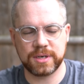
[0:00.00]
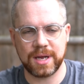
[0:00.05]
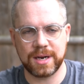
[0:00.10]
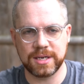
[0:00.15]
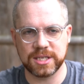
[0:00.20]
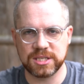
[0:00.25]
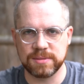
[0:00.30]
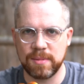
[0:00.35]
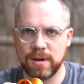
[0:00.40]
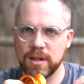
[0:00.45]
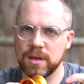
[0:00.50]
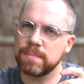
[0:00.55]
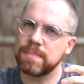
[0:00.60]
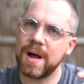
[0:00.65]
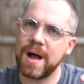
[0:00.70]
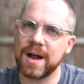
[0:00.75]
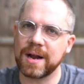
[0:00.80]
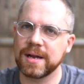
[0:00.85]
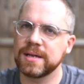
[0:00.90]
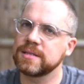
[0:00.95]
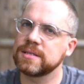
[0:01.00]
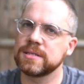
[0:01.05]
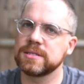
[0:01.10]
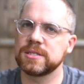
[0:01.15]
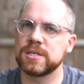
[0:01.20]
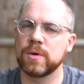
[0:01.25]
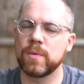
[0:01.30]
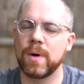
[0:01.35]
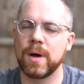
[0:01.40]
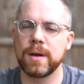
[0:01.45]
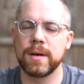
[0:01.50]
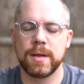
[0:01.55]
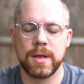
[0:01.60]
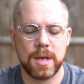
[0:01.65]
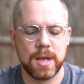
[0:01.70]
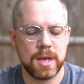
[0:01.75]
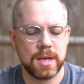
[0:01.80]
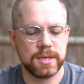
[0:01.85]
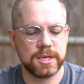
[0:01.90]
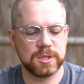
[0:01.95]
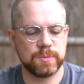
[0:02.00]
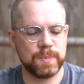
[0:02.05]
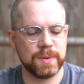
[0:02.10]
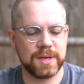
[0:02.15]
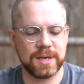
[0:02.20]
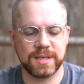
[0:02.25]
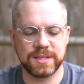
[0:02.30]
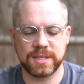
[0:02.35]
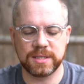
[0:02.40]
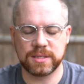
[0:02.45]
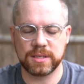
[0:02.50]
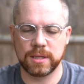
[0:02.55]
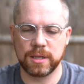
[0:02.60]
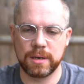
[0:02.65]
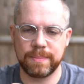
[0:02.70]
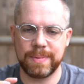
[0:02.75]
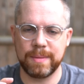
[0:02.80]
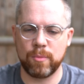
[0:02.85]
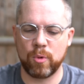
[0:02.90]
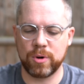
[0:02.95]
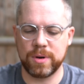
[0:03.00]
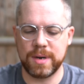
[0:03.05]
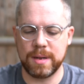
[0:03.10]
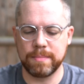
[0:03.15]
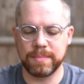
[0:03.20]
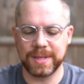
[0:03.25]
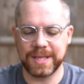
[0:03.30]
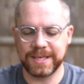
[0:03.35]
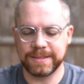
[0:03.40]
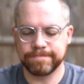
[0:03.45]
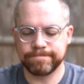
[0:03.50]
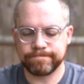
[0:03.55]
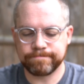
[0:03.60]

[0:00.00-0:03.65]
kind of smaller pockets and so on, just because it's a little bit more nimbly.